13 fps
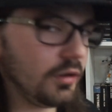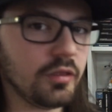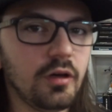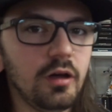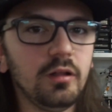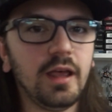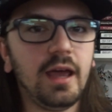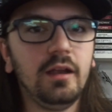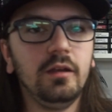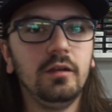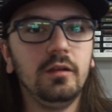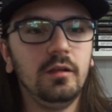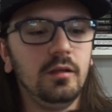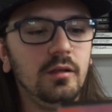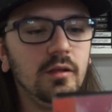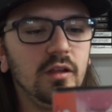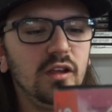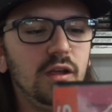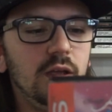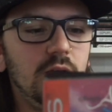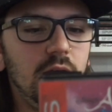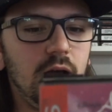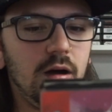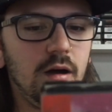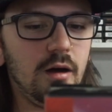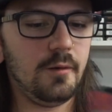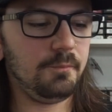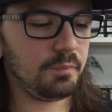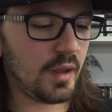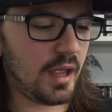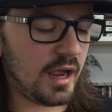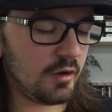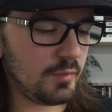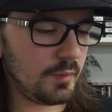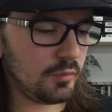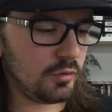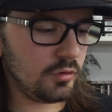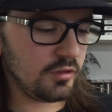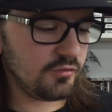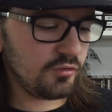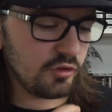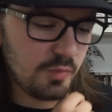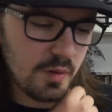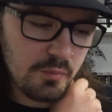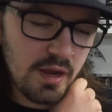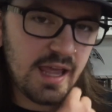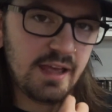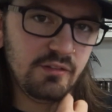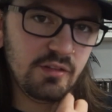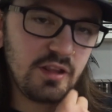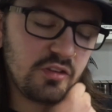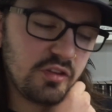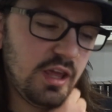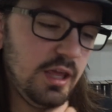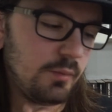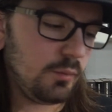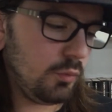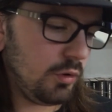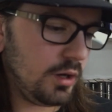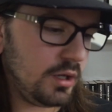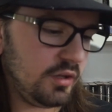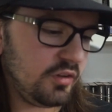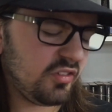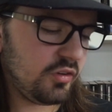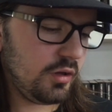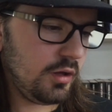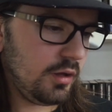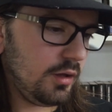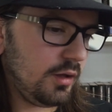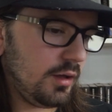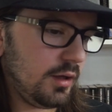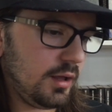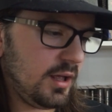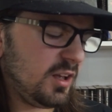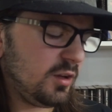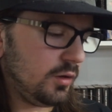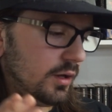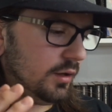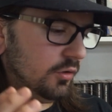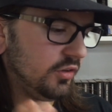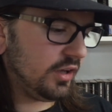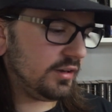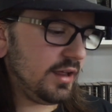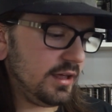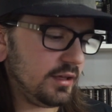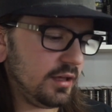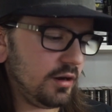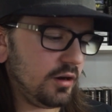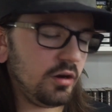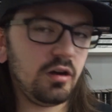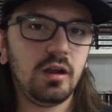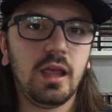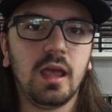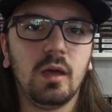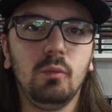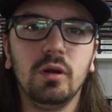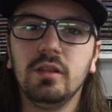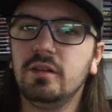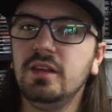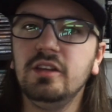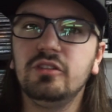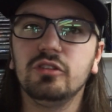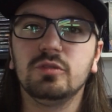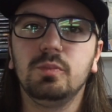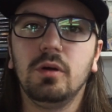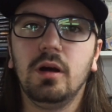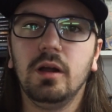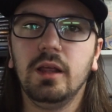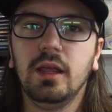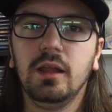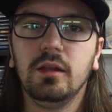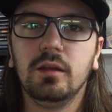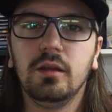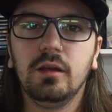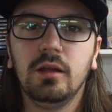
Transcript: with Aladdin. I remember the first memory I have of this game was it was at daycare, and one of the teachers brought in